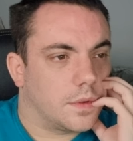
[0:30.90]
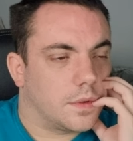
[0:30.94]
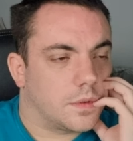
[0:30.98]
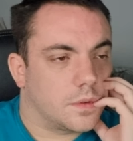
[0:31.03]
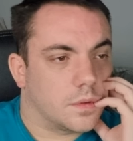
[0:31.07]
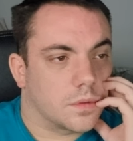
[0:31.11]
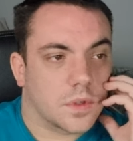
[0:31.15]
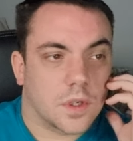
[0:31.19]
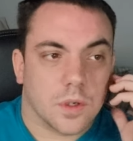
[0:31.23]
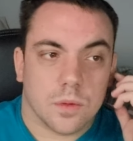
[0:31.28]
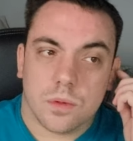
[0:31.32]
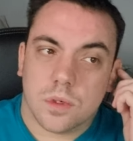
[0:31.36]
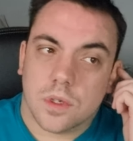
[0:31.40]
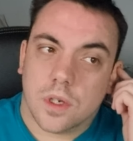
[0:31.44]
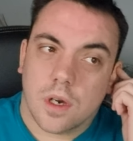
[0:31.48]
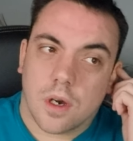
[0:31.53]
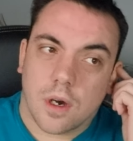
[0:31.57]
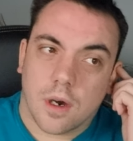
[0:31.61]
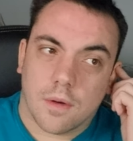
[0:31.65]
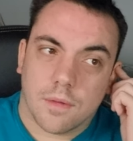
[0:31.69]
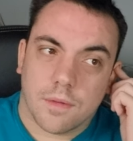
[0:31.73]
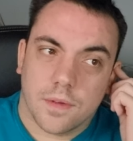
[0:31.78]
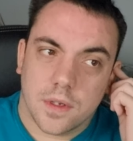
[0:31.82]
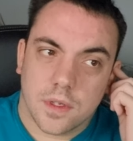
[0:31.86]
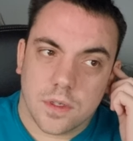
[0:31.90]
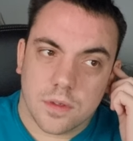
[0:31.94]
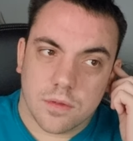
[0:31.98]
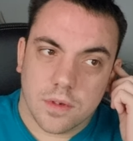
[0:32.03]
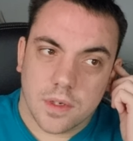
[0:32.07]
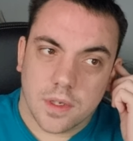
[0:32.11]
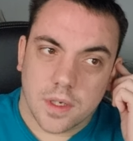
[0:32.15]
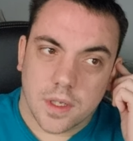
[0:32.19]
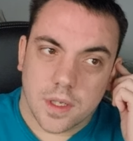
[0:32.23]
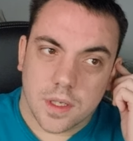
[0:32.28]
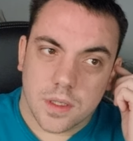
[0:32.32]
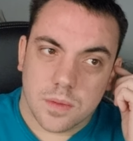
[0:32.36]
George Kittle's calf
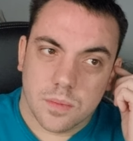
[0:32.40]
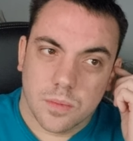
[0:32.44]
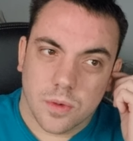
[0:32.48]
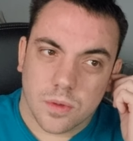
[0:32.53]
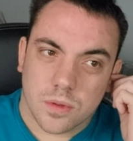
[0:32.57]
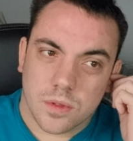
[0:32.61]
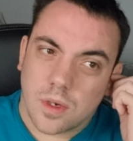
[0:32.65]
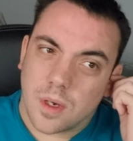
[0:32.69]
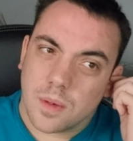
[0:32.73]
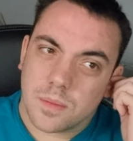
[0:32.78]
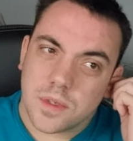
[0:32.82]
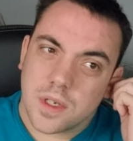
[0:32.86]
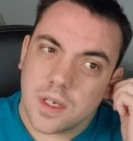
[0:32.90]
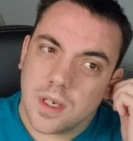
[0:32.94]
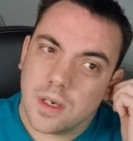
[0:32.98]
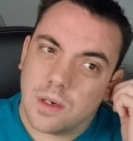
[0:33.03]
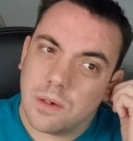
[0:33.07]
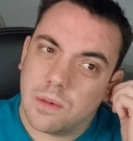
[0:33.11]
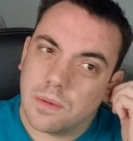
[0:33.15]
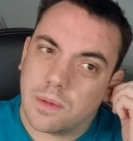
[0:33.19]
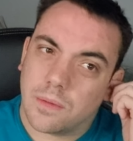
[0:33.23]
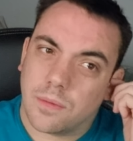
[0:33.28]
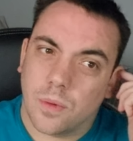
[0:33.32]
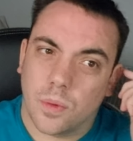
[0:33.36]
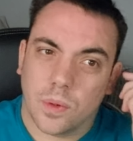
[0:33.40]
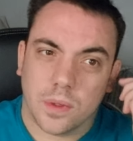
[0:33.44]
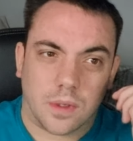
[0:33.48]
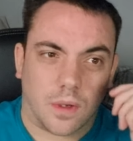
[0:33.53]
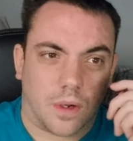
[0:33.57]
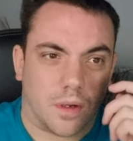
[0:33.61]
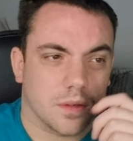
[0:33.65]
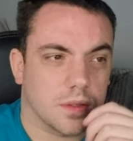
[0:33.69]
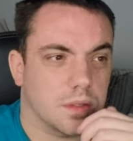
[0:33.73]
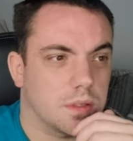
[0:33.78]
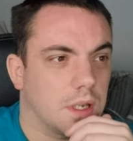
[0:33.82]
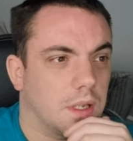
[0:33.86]
injury needs more time to heal, and the
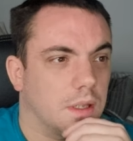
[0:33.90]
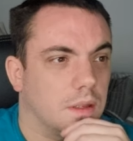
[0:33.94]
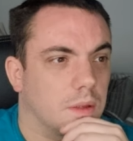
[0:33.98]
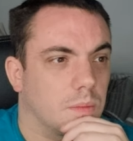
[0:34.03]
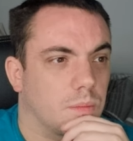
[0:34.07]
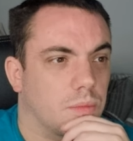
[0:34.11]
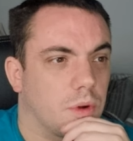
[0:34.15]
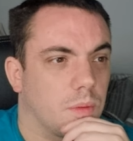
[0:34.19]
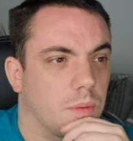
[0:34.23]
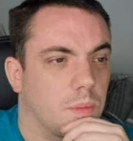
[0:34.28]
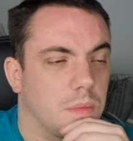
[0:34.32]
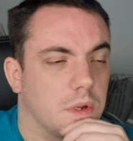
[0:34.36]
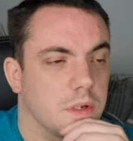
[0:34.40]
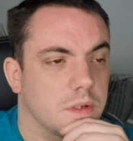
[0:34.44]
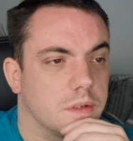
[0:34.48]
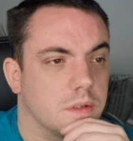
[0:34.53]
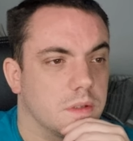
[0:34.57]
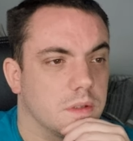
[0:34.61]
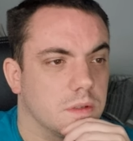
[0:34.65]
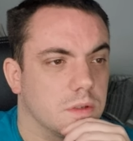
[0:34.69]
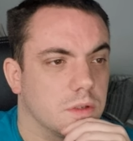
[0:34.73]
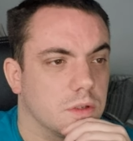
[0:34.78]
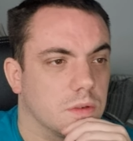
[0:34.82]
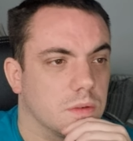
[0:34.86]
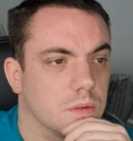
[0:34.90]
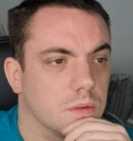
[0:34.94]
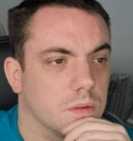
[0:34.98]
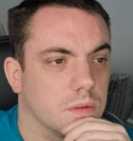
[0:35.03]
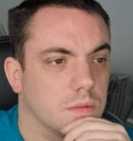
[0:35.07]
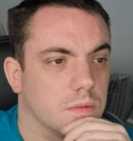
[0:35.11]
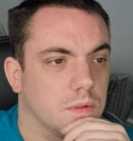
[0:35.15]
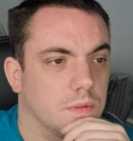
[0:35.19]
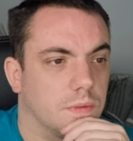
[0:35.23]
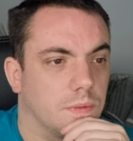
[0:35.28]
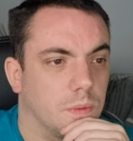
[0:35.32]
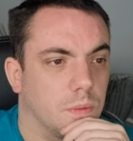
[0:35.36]
49ers are taking the proper measures to ensure
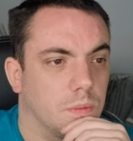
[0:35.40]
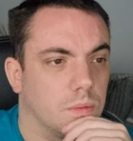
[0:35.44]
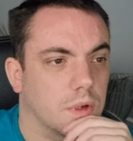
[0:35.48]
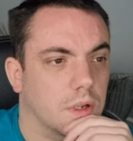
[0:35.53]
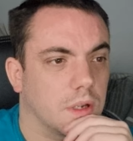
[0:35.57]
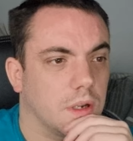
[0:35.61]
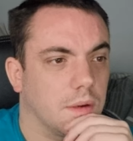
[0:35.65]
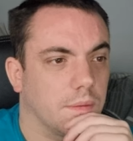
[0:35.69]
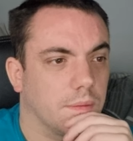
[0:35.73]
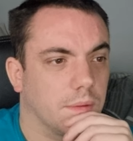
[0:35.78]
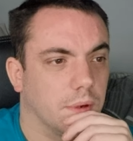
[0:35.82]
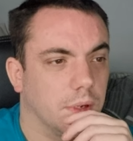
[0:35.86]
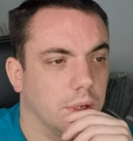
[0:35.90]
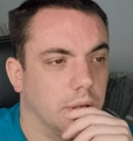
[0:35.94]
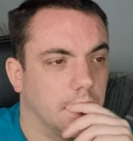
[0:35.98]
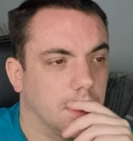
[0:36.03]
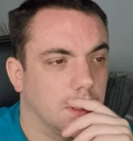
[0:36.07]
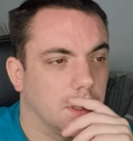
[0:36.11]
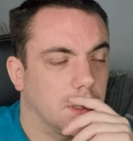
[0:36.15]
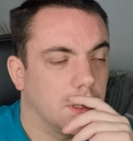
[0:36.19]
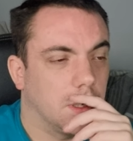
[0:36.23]
to his full recovery.